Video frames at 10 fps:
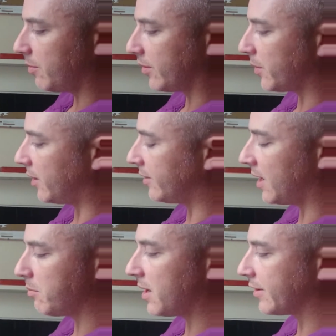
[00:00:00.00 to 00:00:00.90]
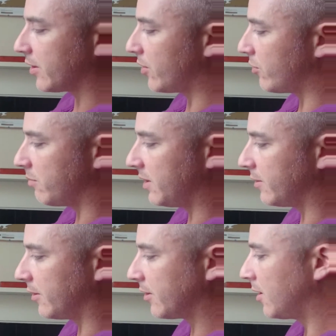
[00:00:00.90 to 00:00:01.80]
as well, down past 100
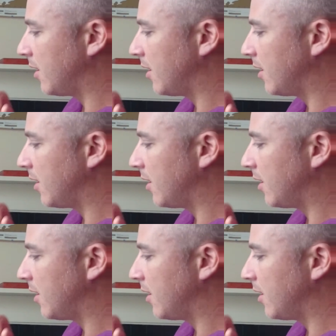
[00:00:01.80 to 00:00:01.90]
meters.